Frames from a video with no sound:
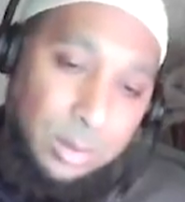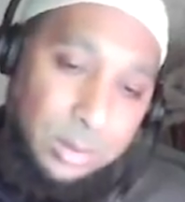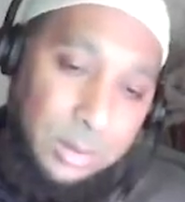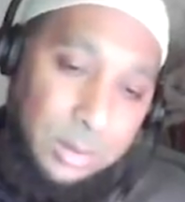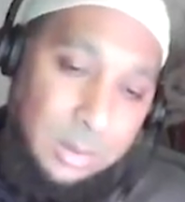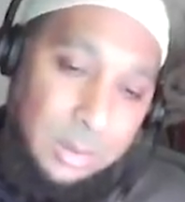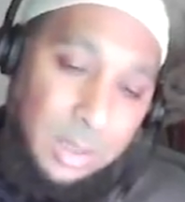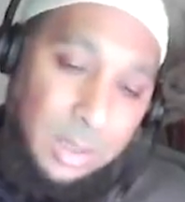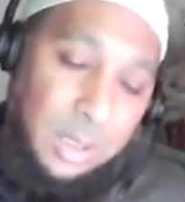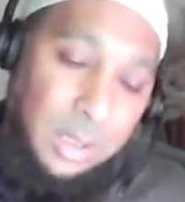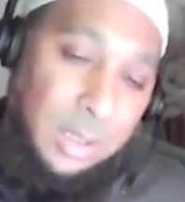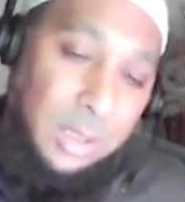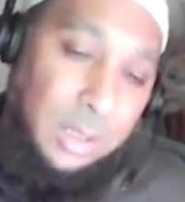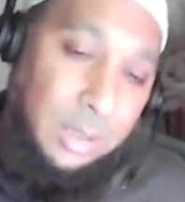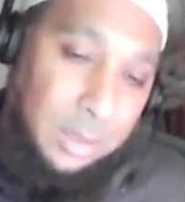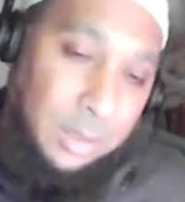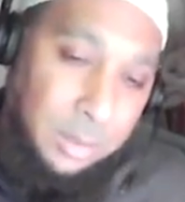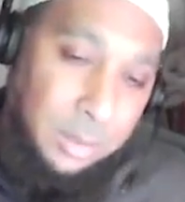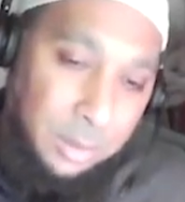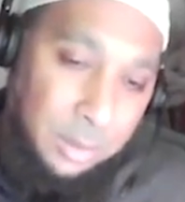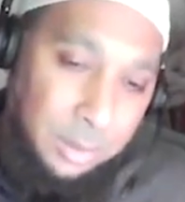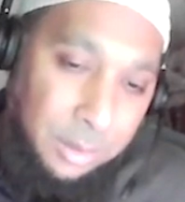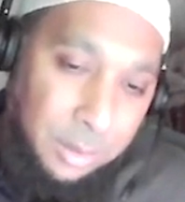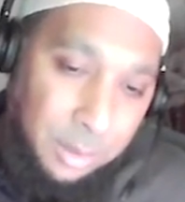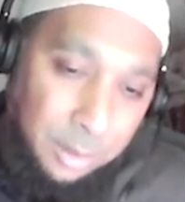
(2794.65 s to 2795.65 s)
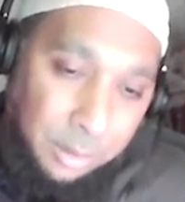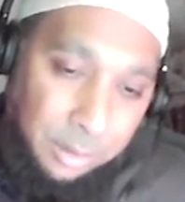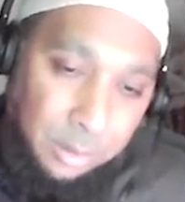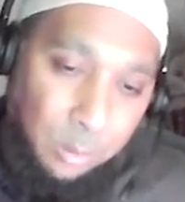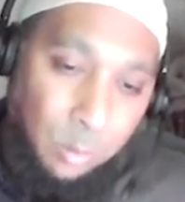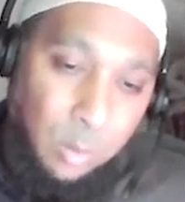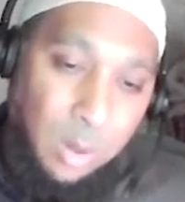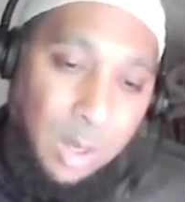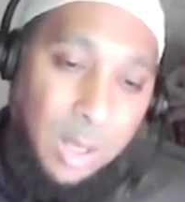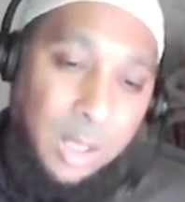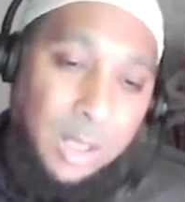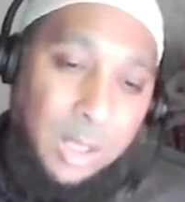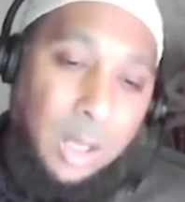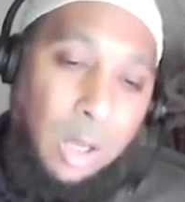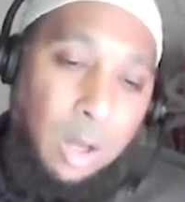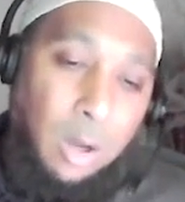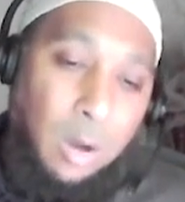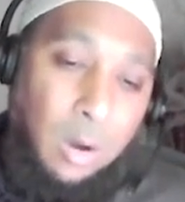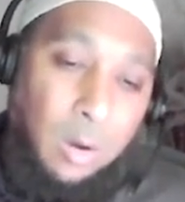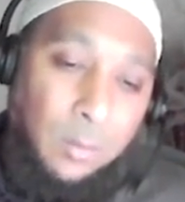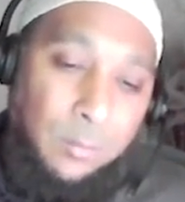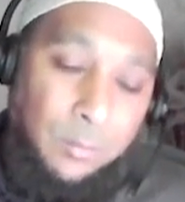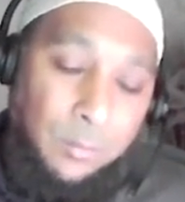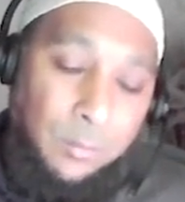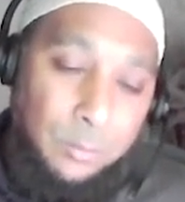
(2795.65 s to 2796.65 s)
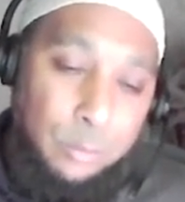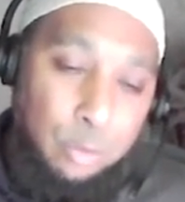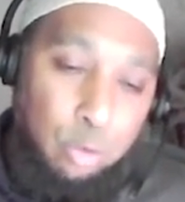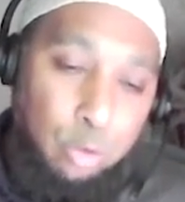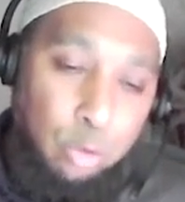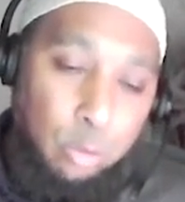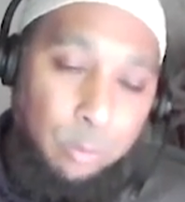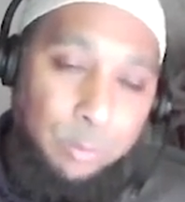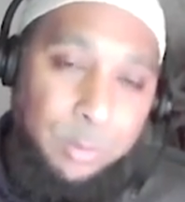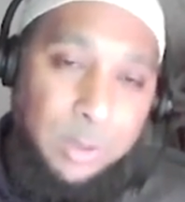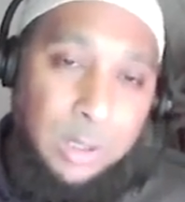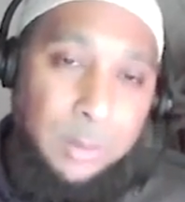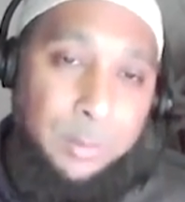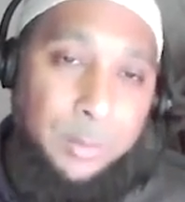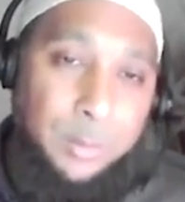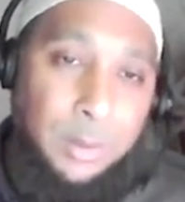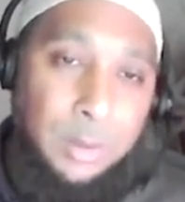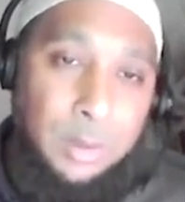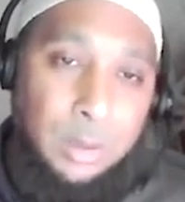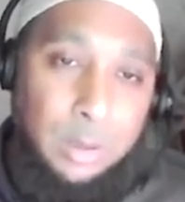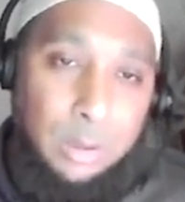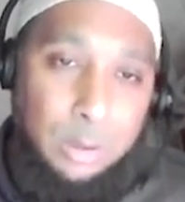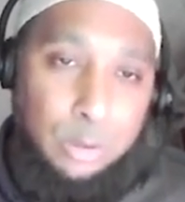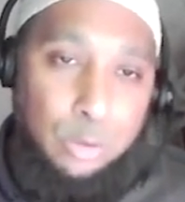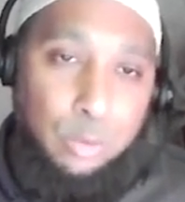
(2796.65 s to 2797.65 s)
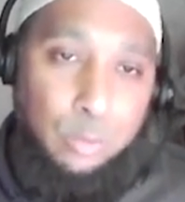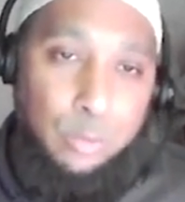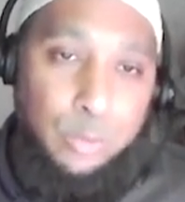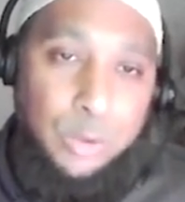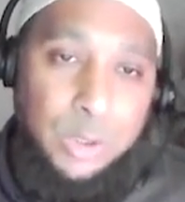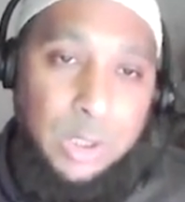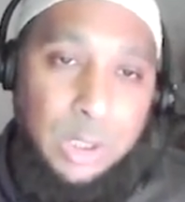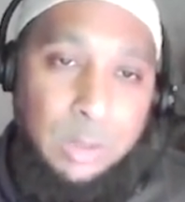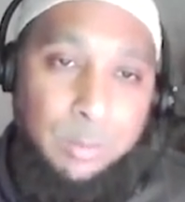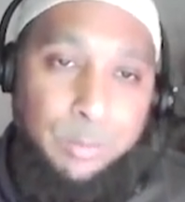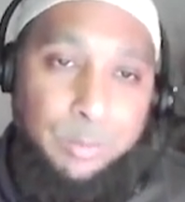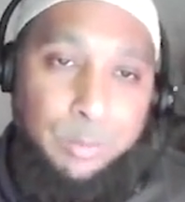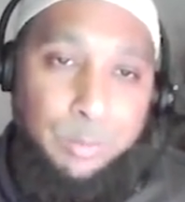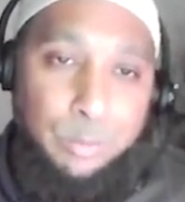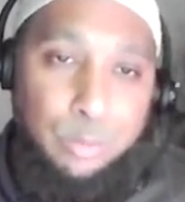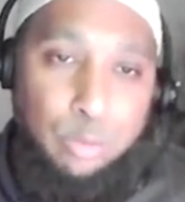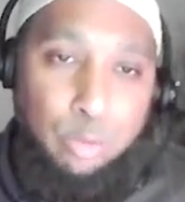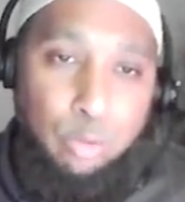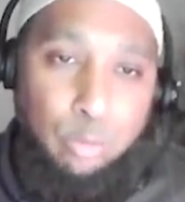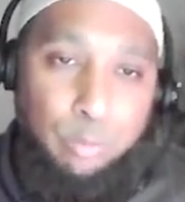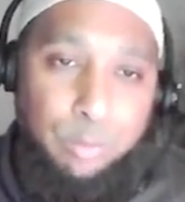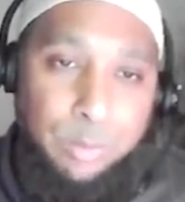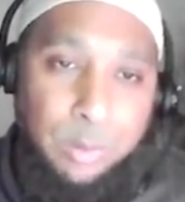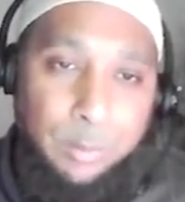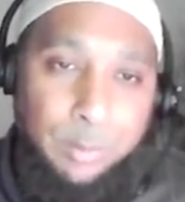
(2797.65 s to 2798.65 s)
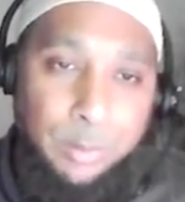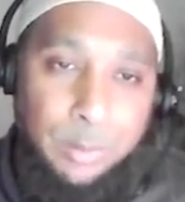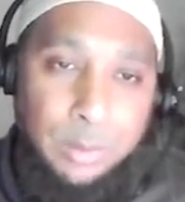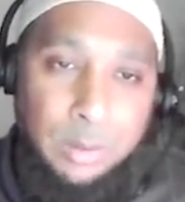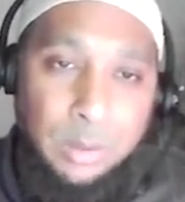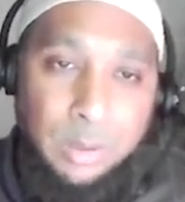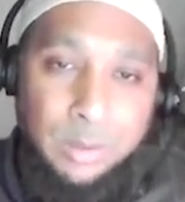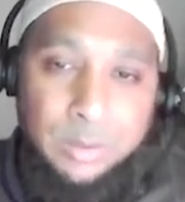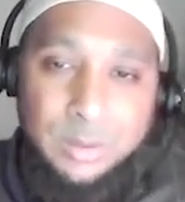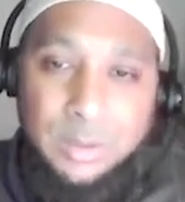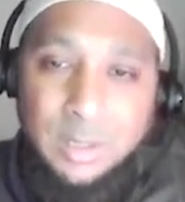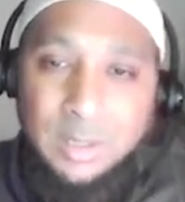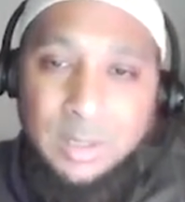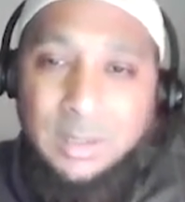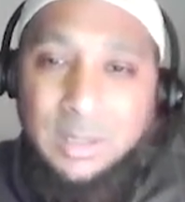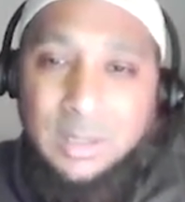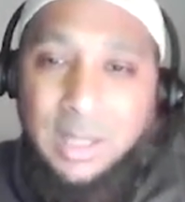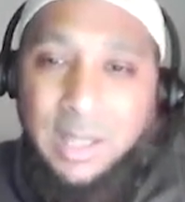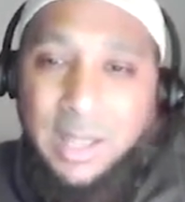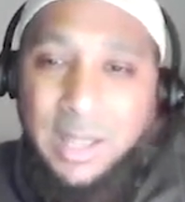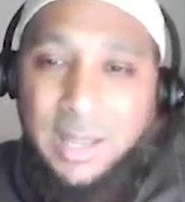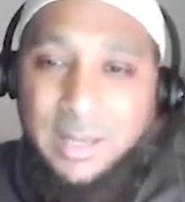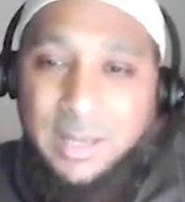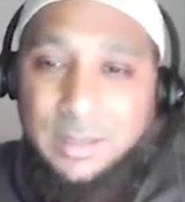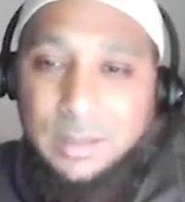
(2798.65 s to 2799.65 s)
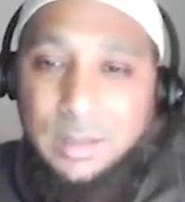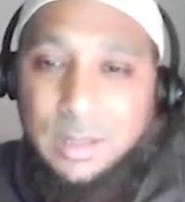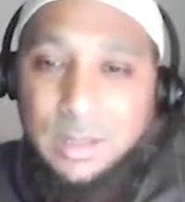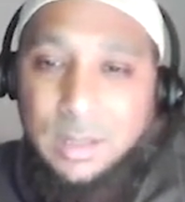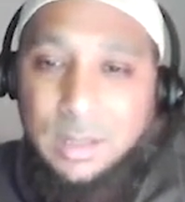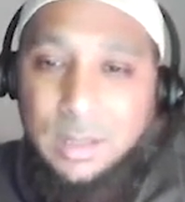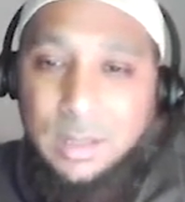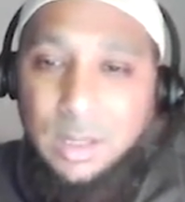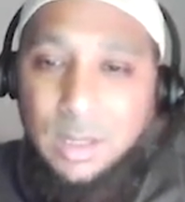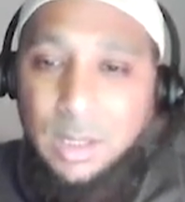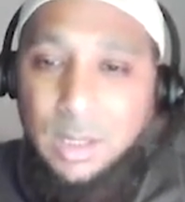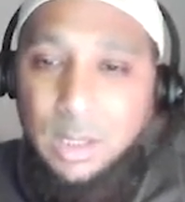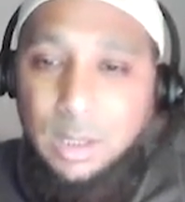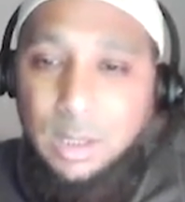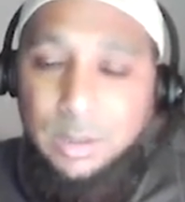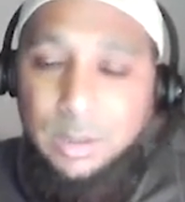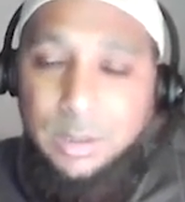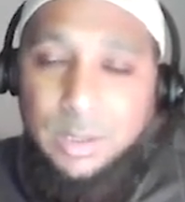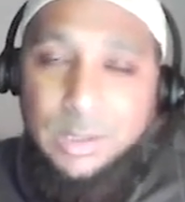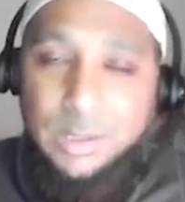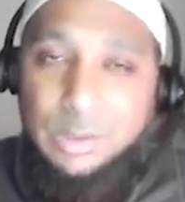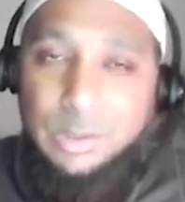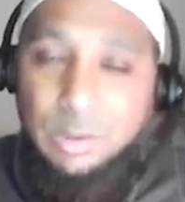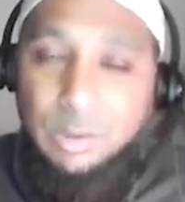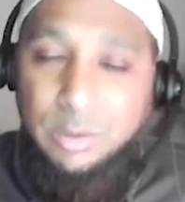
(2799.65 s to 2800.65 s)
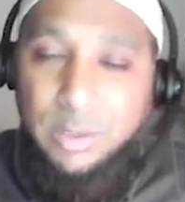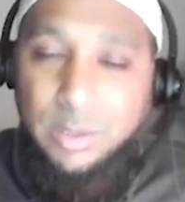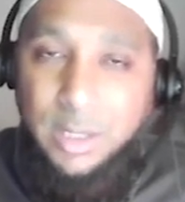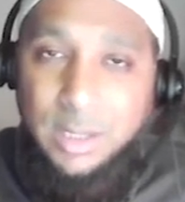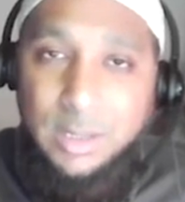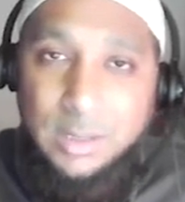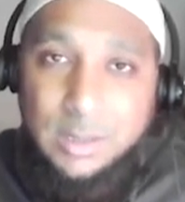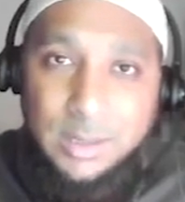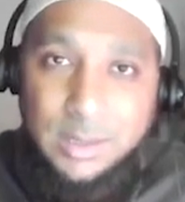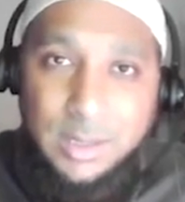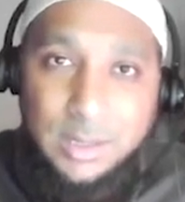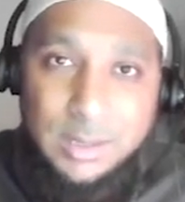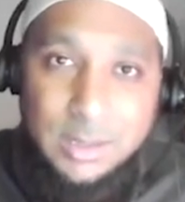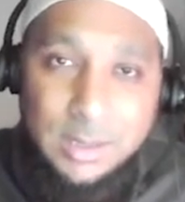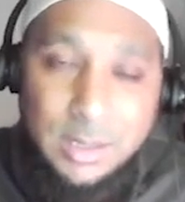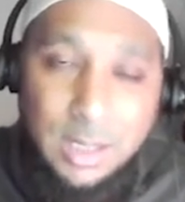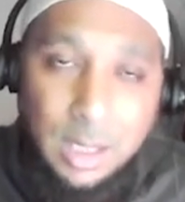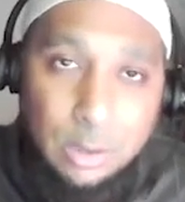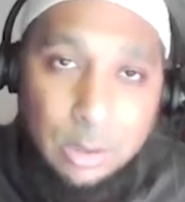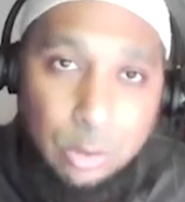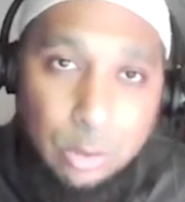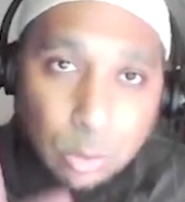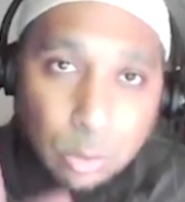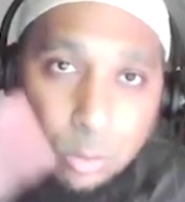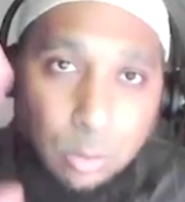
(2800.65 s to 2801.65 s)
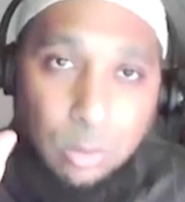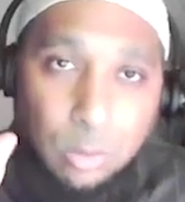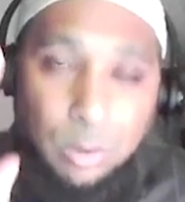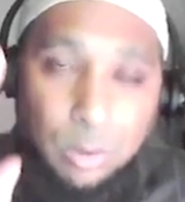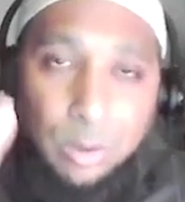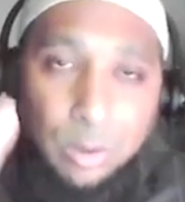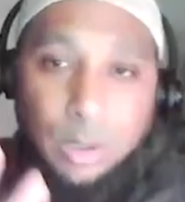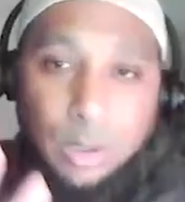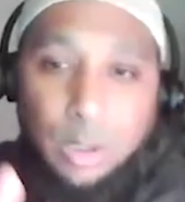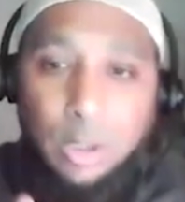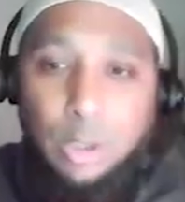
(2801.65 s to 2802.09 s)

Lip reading: The riwayah of two people to two people until the end does not exist at all.